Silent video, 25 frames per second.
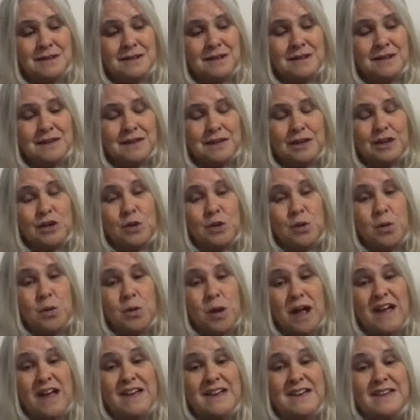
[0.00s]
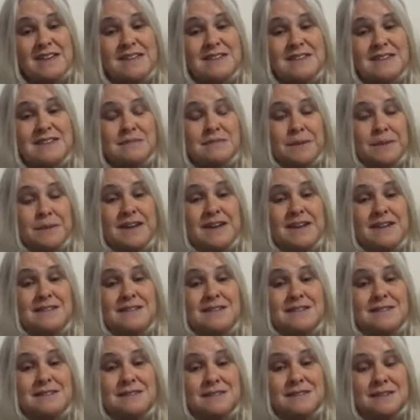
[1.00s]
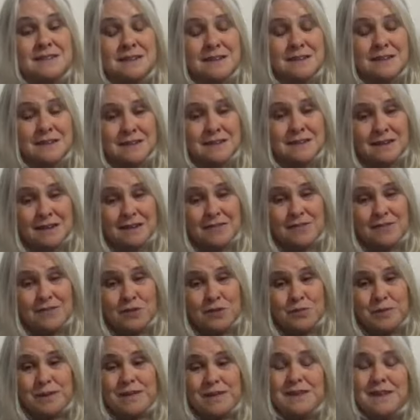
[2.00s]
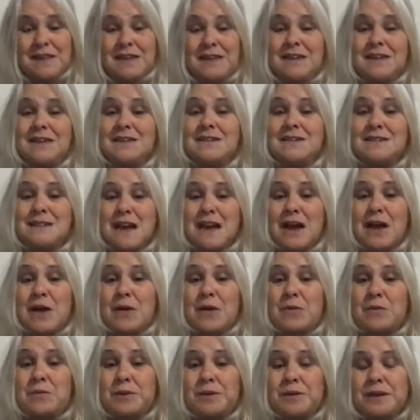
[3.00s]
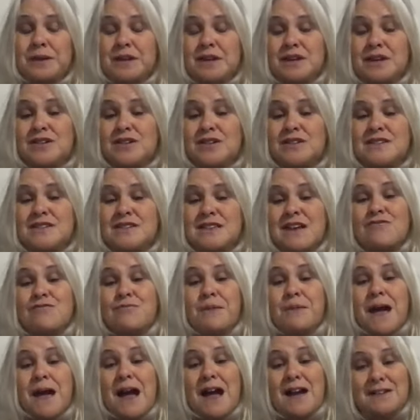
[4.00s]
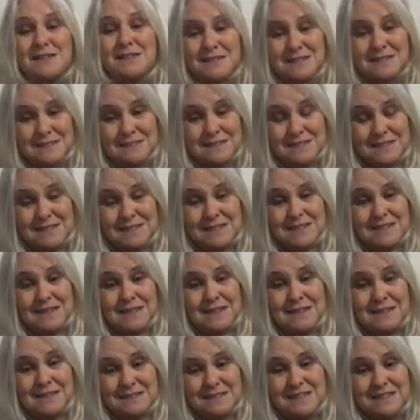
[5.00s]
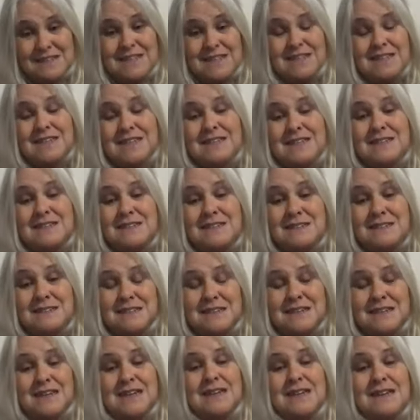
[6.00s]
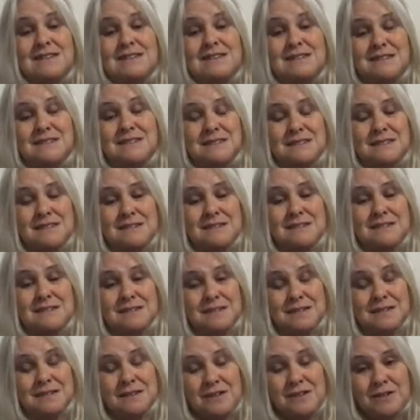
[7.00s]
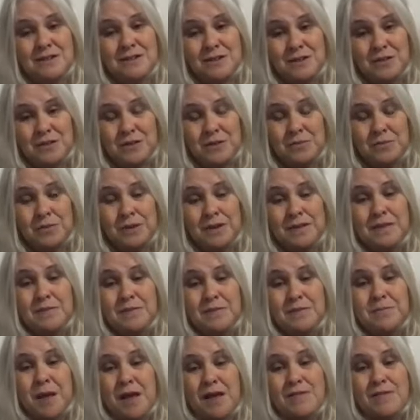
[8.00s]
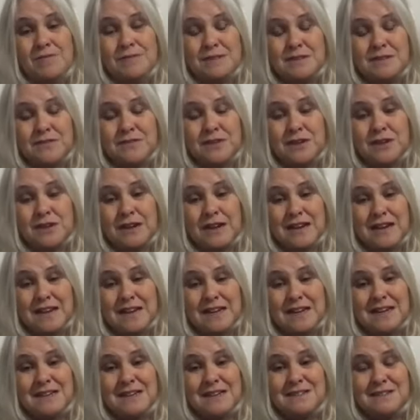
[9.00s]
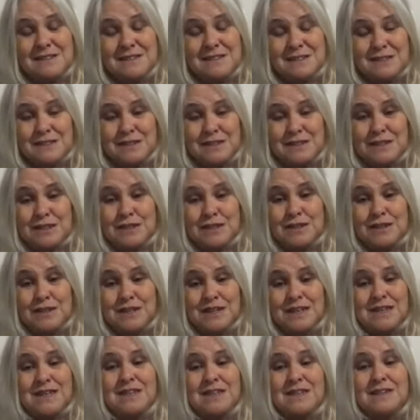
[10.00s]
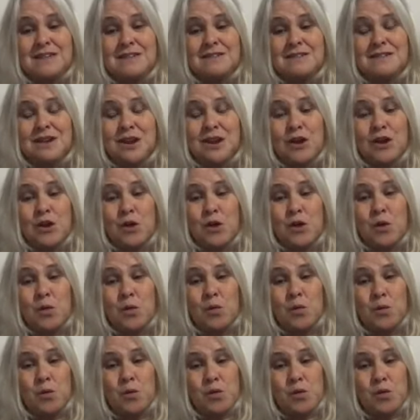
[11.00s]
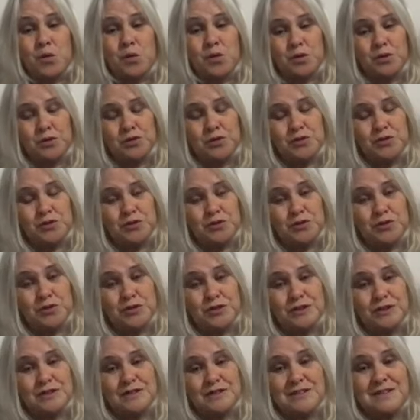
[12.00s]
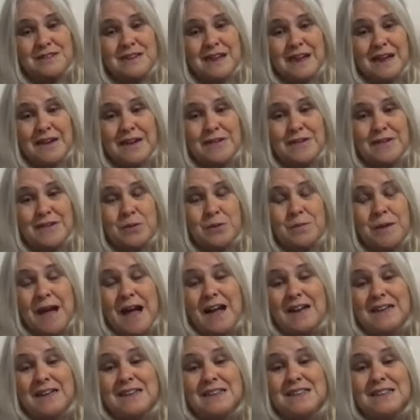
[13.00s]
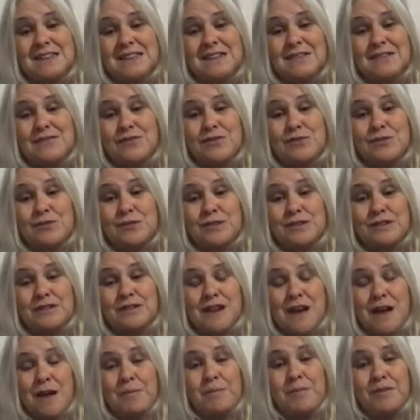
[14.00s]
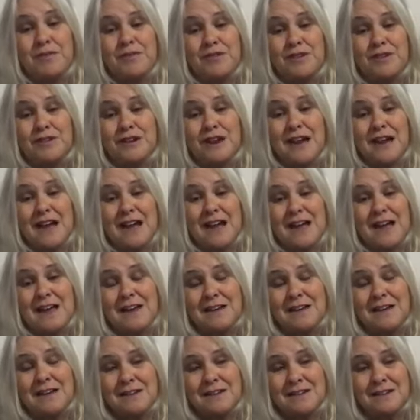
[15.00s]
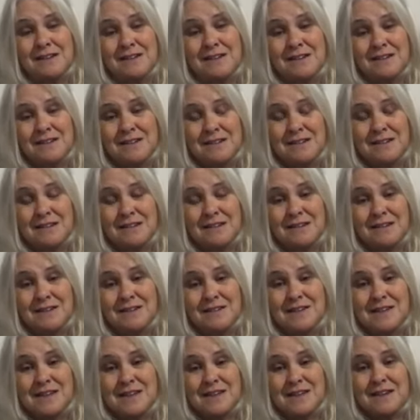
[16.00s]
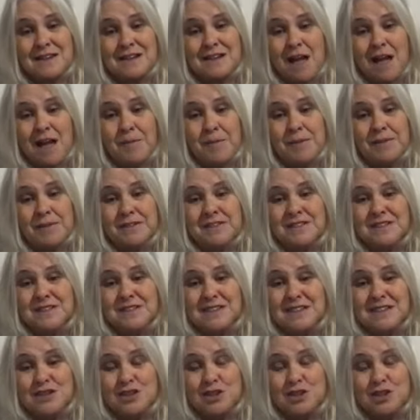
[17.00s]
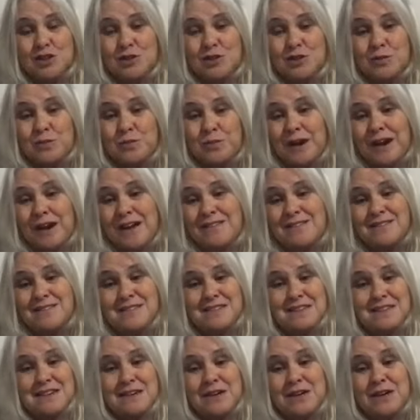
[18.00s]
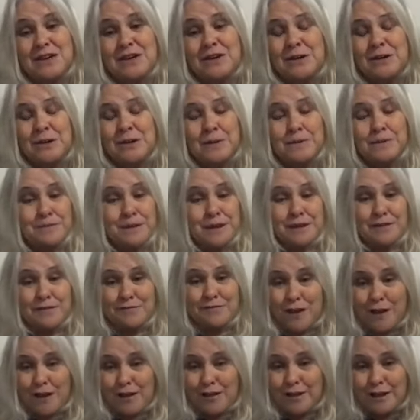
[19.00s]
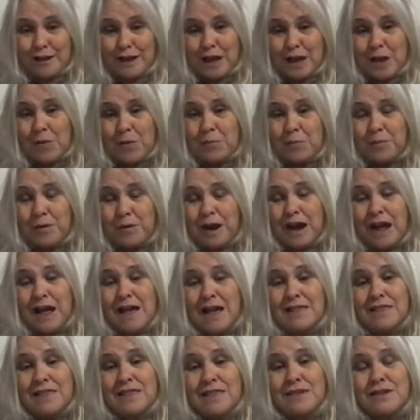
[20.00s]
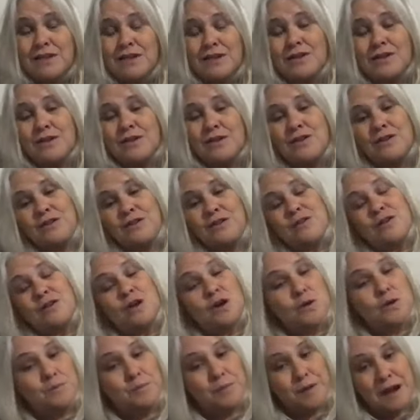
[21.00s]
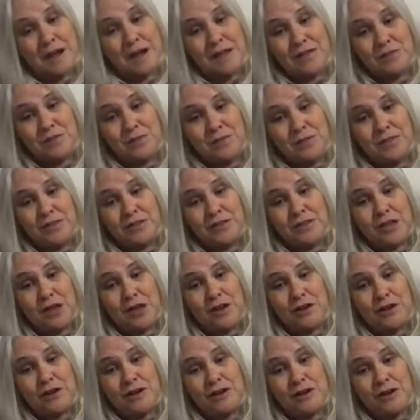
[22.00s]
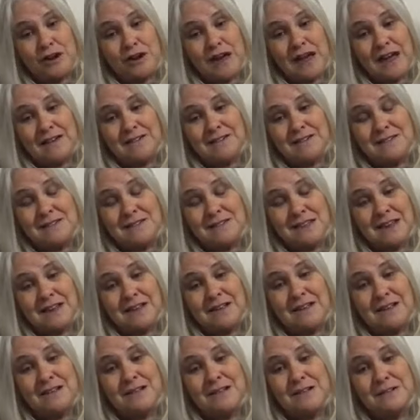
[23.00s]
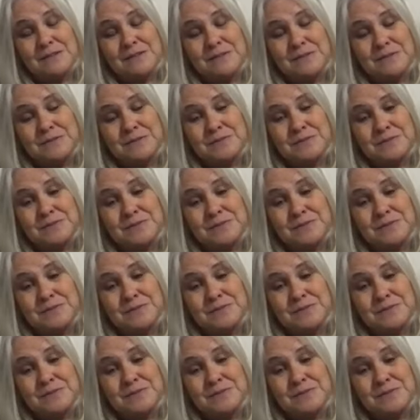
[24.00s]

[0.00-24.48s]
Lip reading: And in a quiet space, if you've been laying down, bring yourself back to a seated stance. Bring the palms of your hands to your knees, roll your shoulders down your back and lift through the top of your head. And take a couple intentional breaths here, be it falling out breath or a breath with a longer exhale.